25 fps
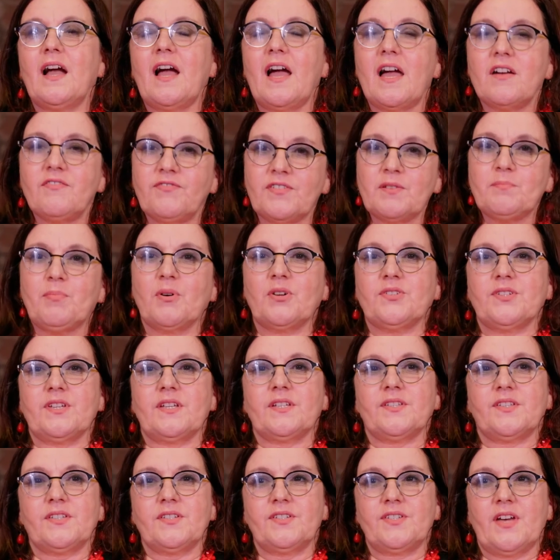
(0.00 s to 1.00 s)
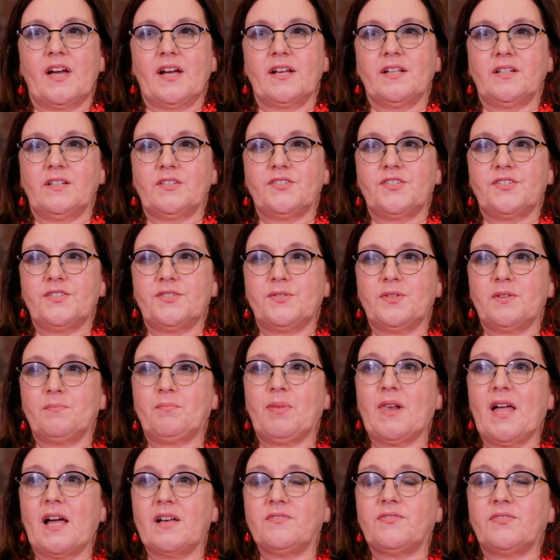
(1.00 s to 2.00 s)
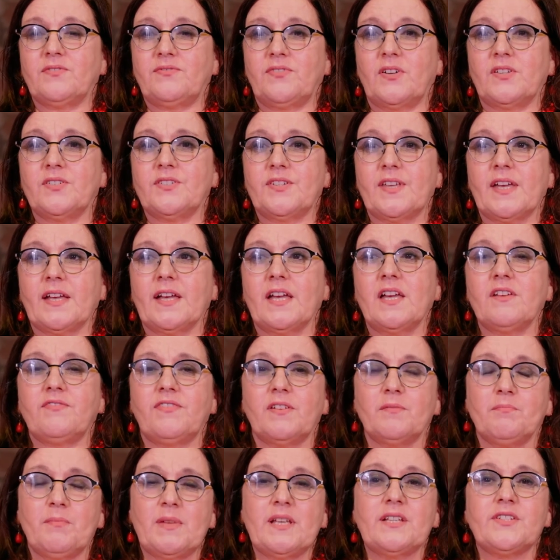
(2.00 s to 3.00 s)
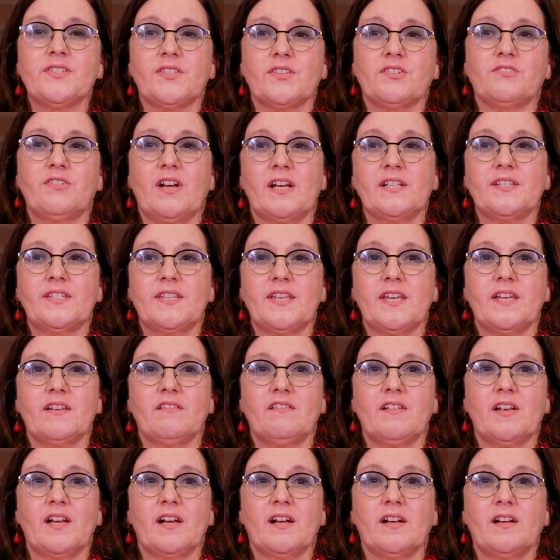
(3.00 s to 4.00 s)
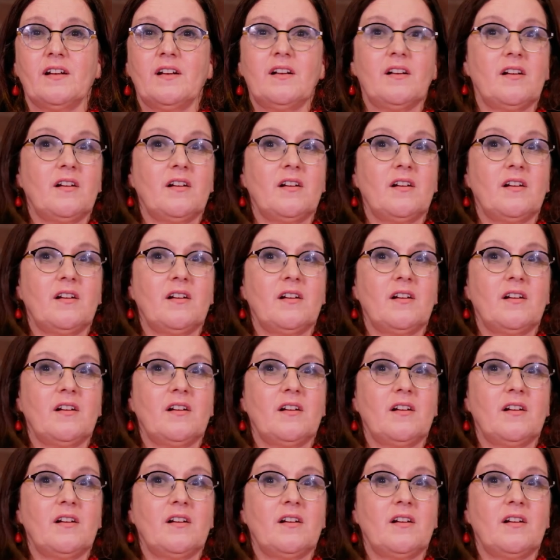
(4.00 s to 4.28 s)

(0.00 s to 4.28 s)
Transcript: Everybody is entitled to apply for funding. If it meets the criteria,